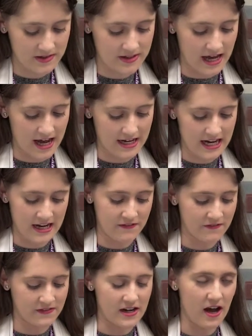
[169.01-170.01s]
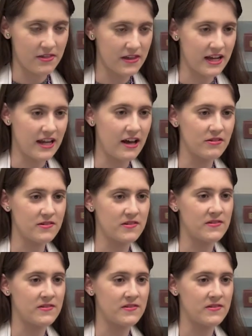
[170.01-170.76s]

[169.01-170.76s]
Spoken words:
that if nothing else,